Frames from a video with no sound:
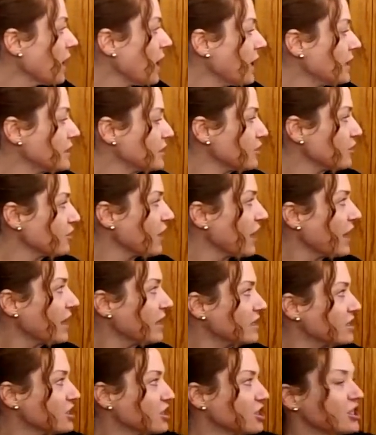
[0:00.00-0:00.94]
And so
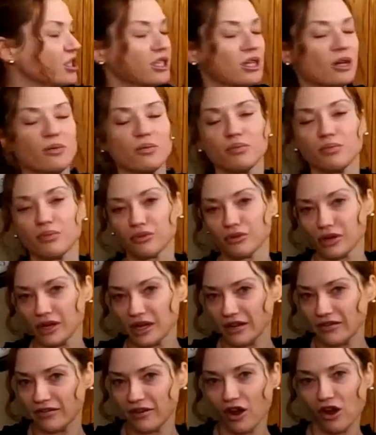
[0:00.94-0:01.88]
that is just a
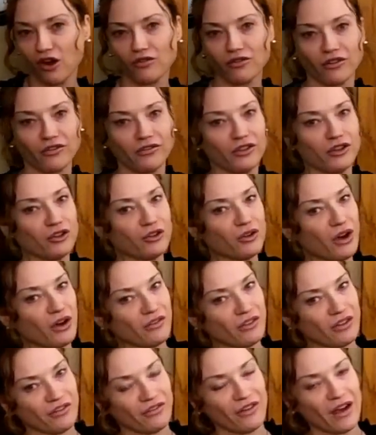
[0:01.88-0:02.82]
brief overview
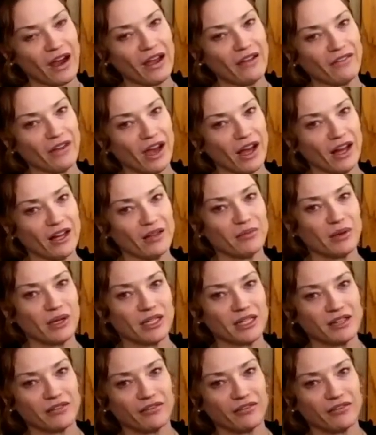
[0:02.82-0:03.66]
of the 5 elements.